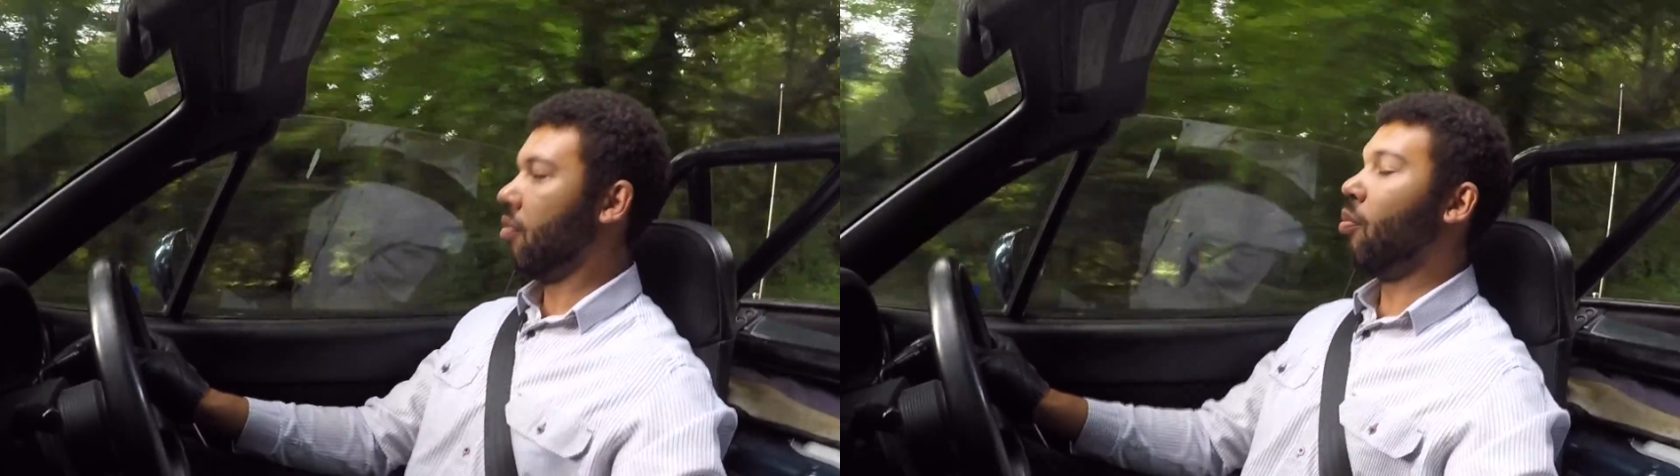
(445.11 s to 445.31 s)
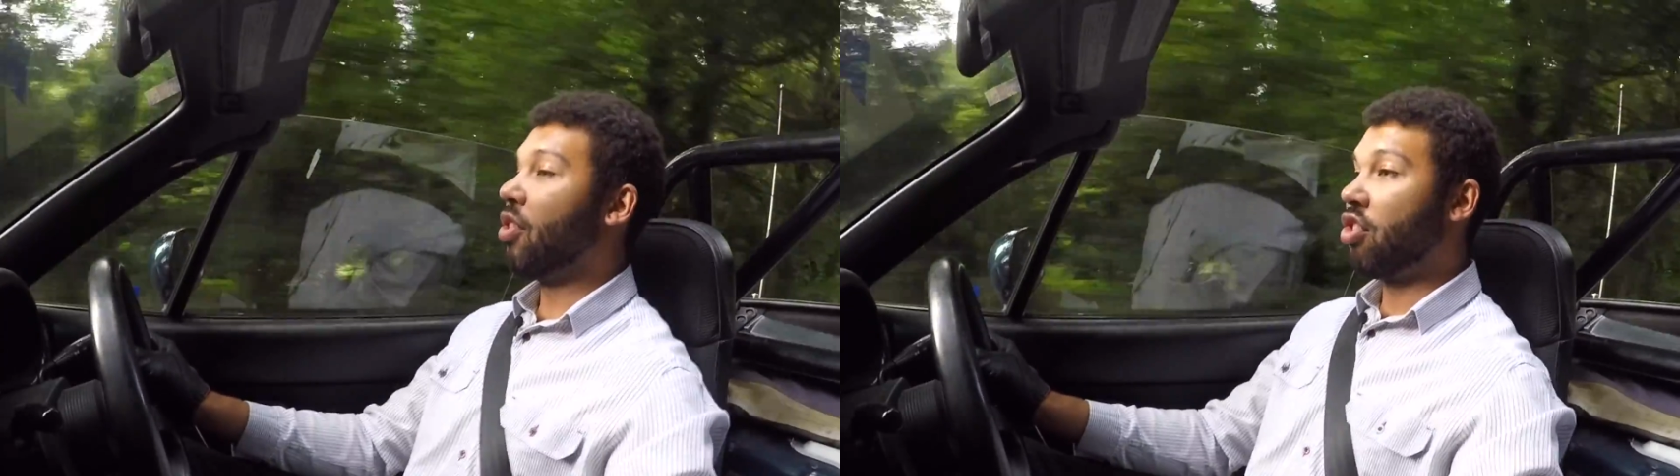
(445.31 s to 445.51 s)

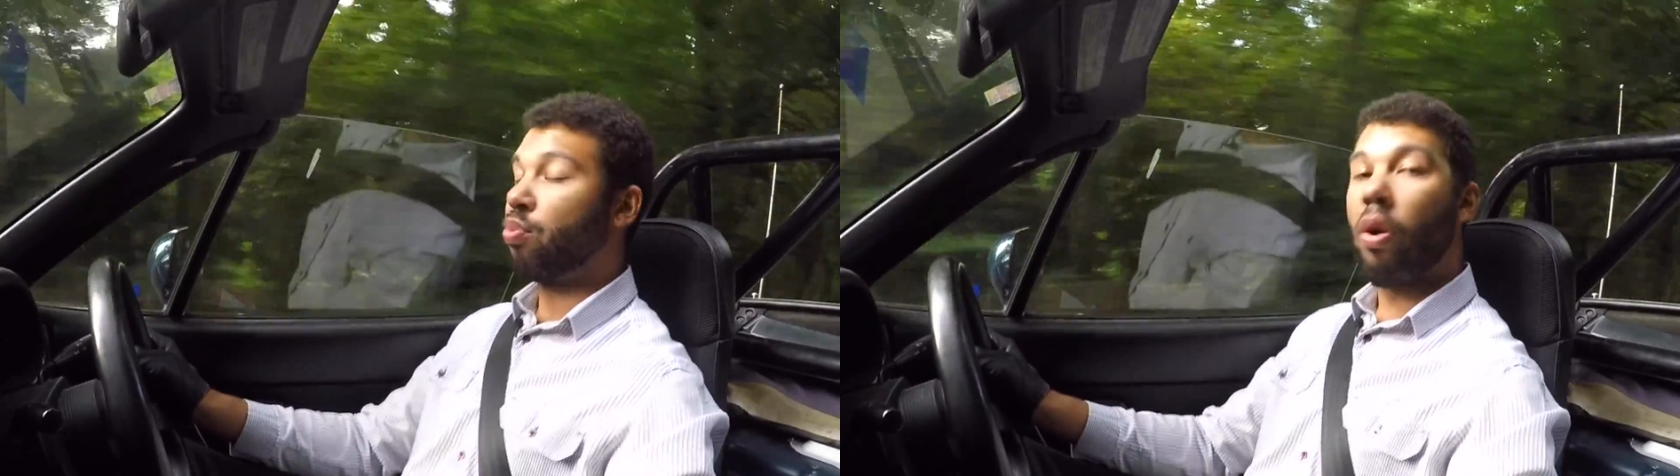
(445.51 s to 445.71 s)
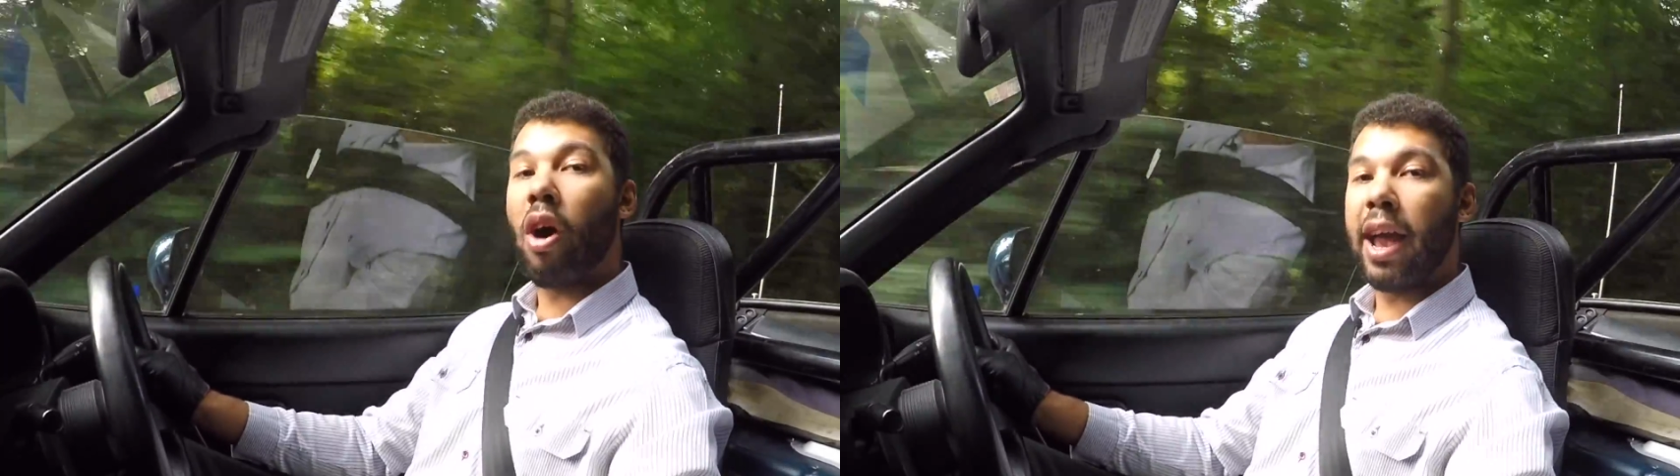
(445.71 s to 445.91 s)
which is
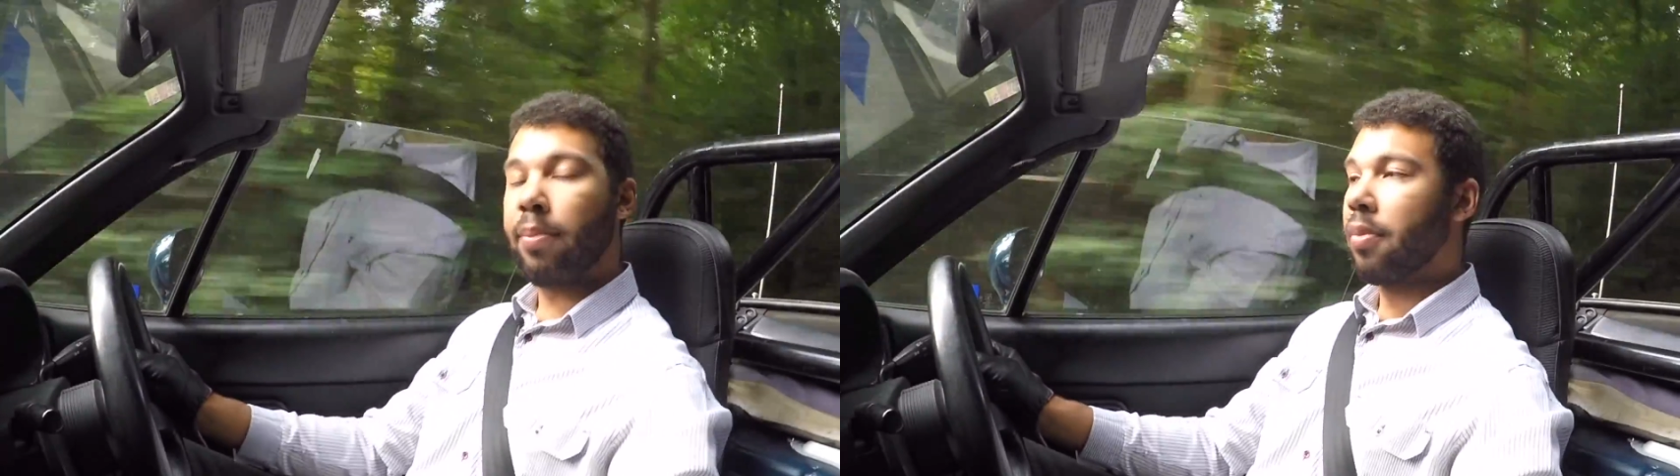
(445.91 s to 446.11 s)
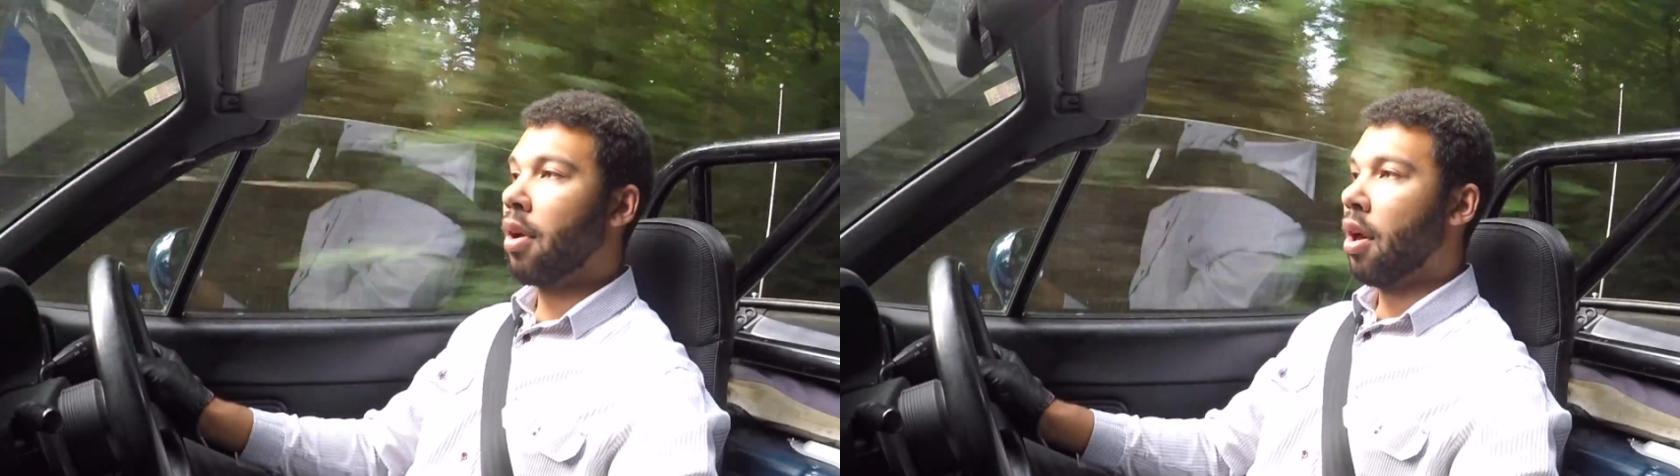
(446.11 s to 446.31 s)
why
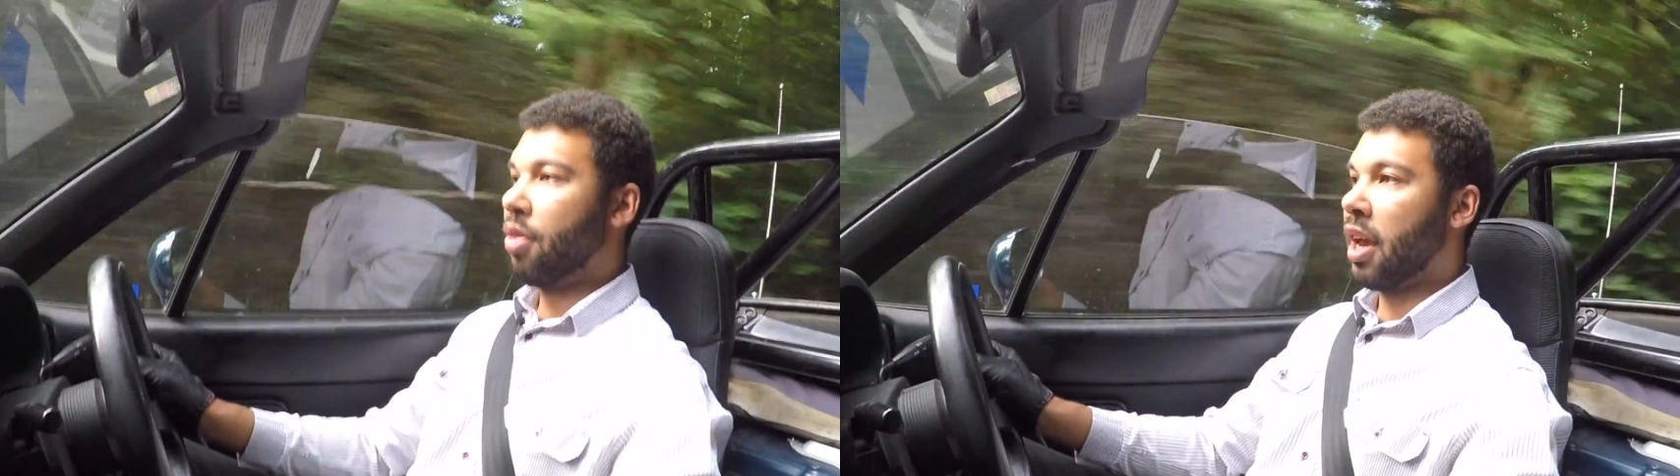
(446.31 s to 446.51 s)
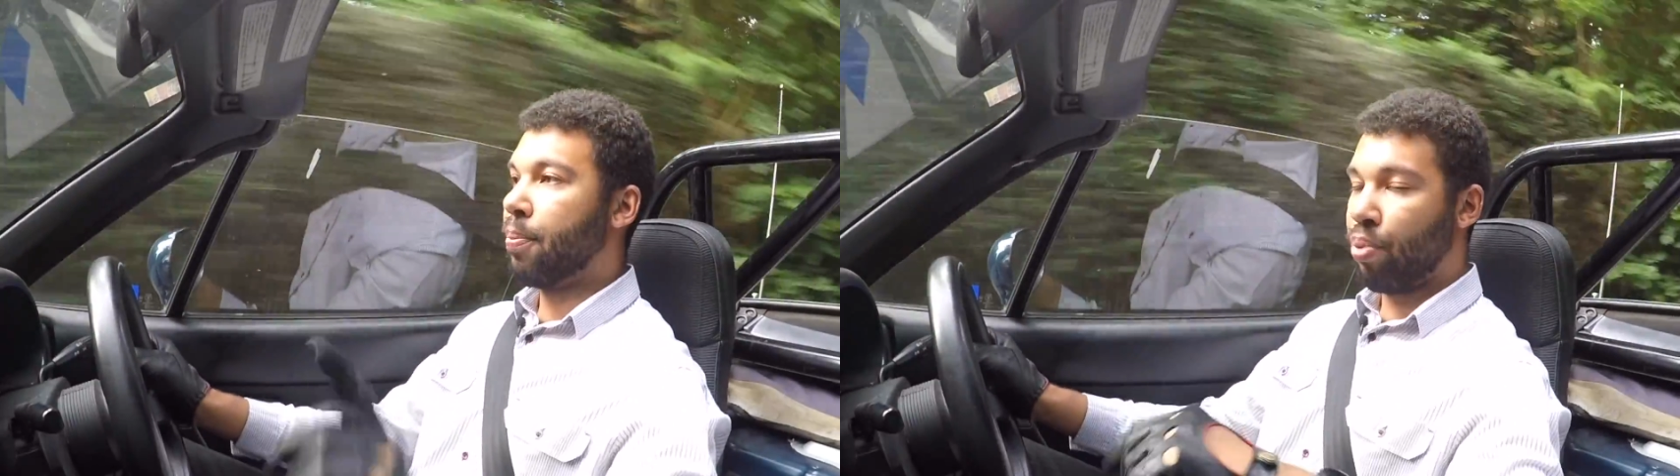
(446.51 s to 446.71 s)

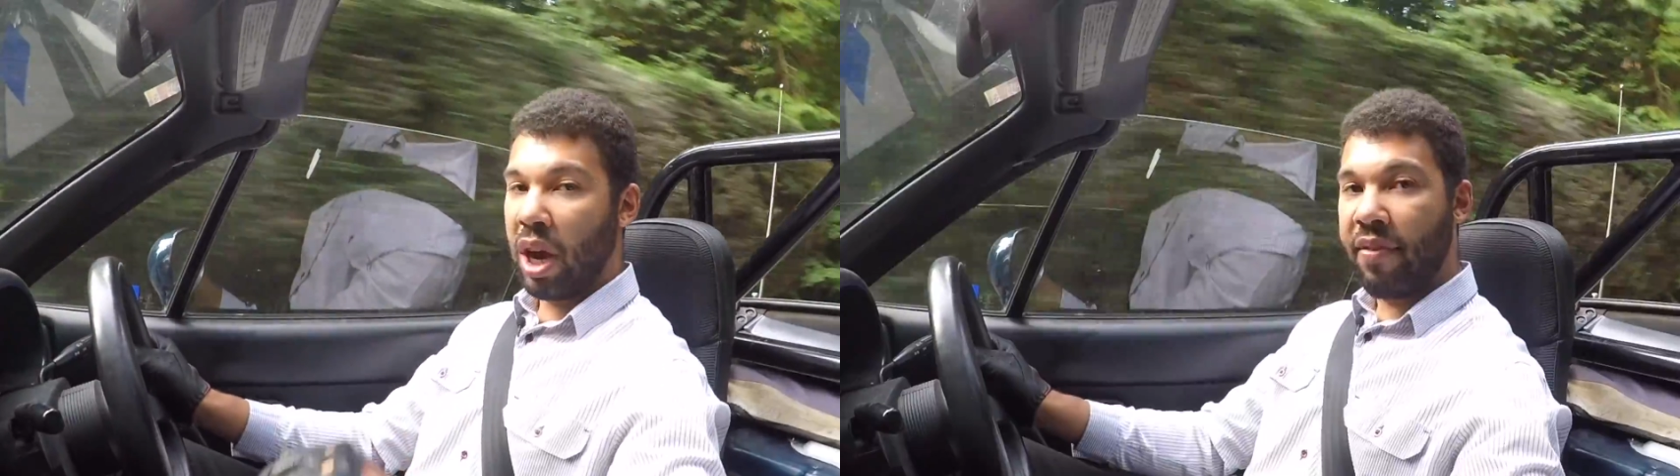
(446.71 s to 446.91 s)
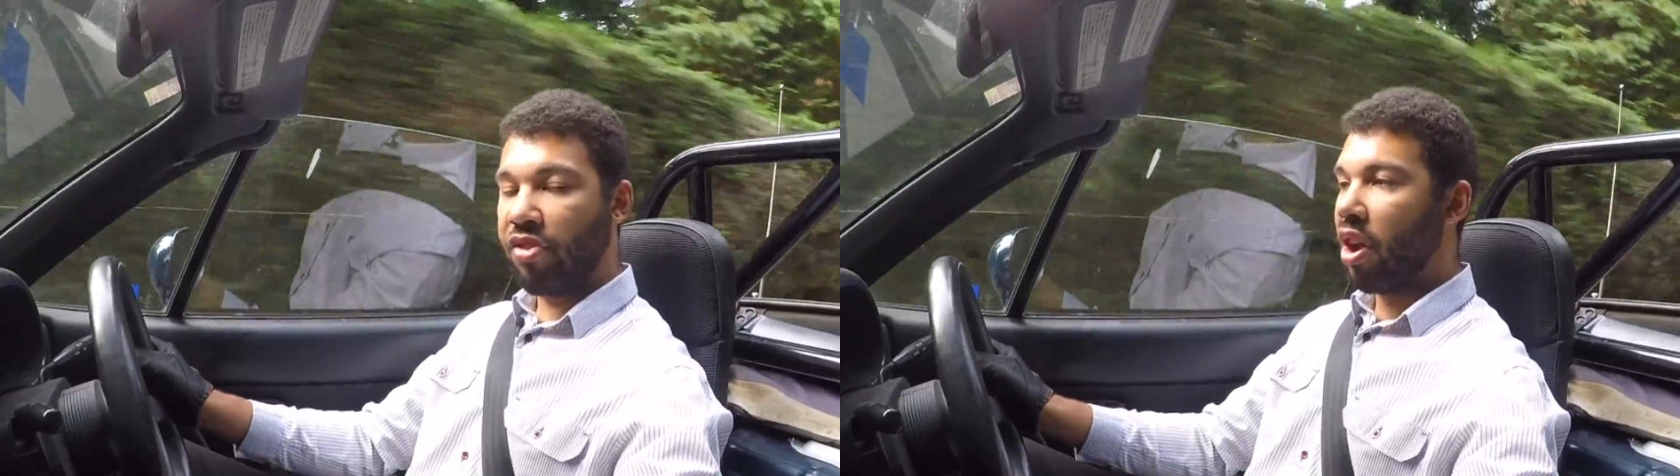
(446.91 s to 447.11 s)
the
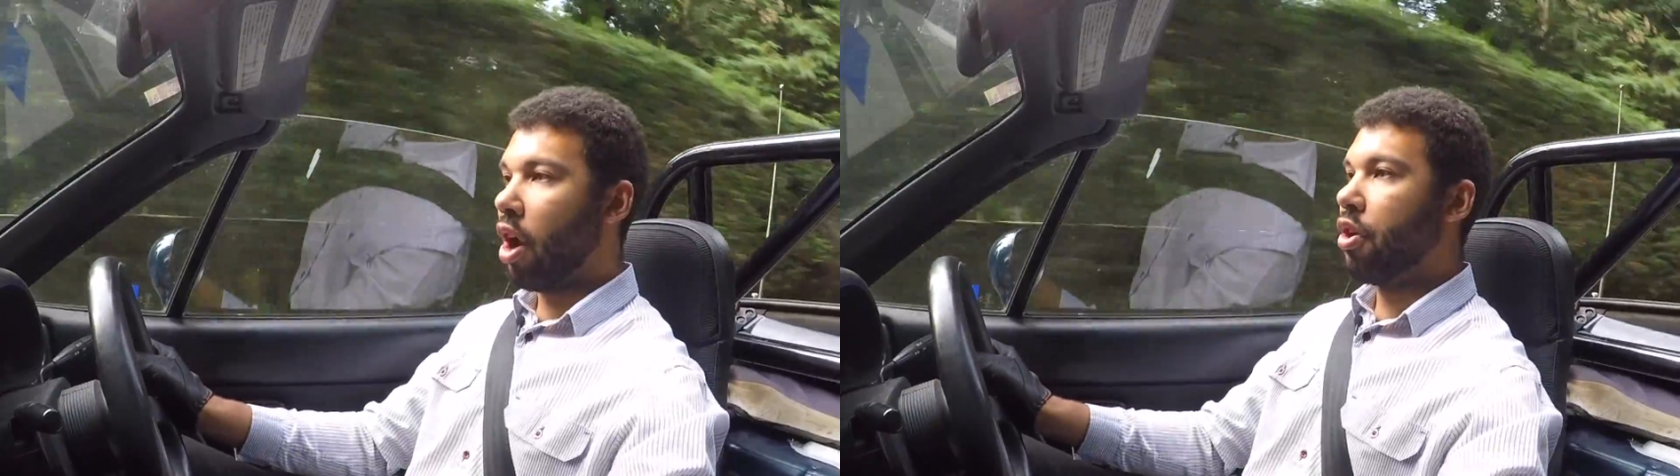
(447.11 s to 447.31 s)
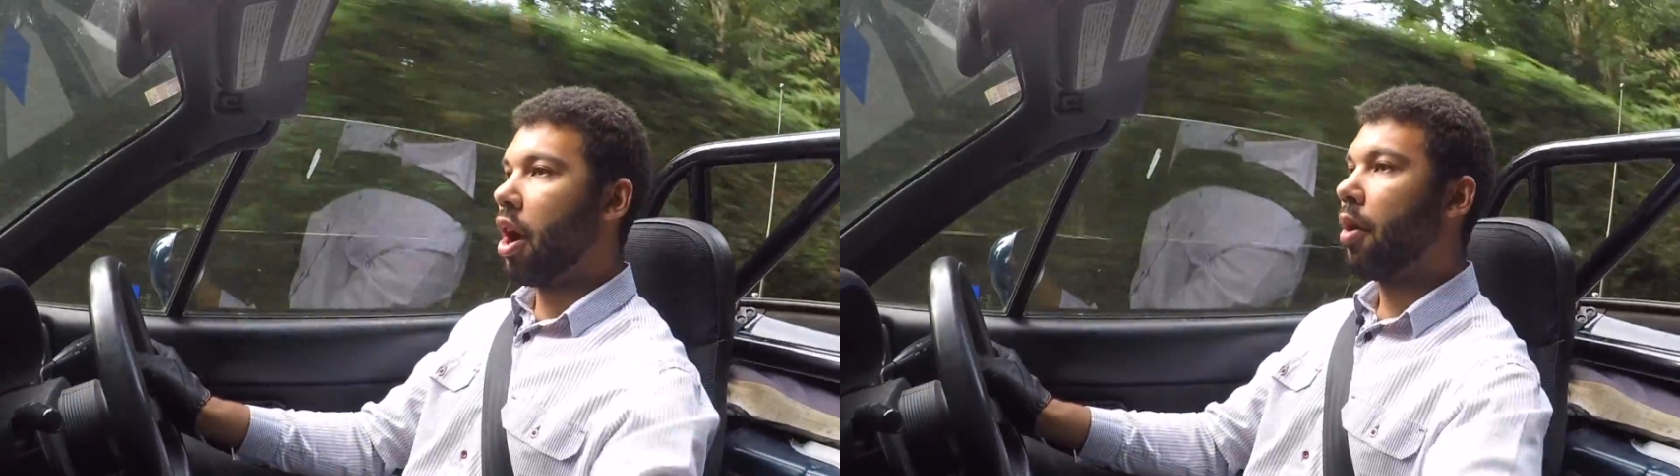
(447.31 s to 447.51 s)
previous
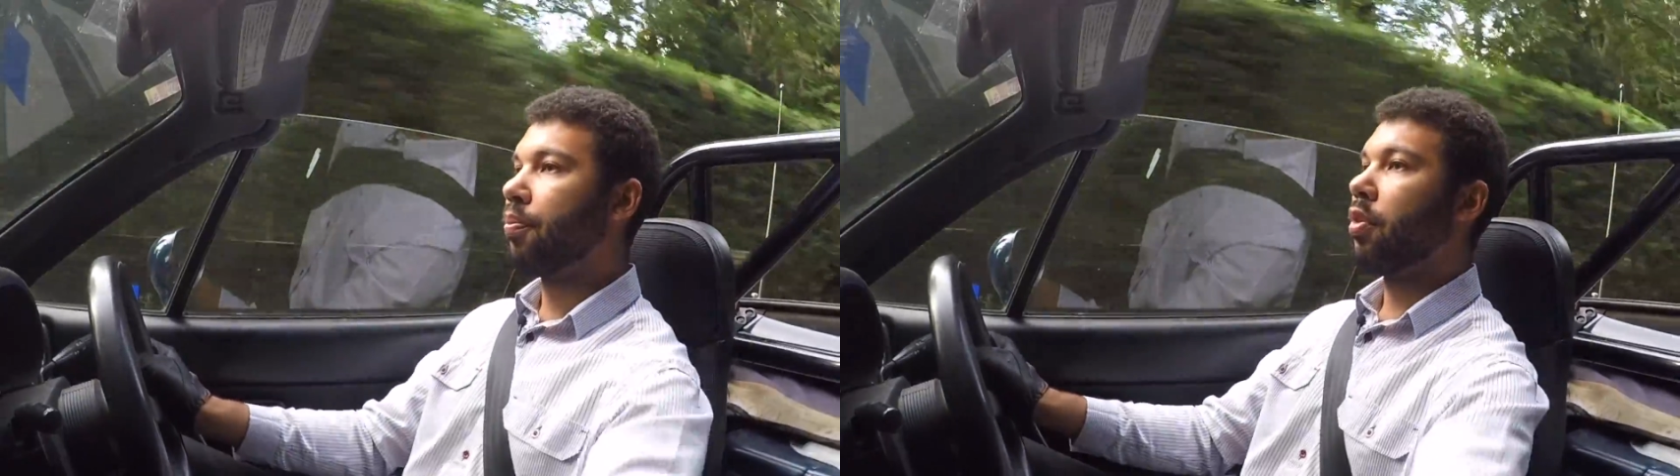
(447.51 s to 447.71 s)
owner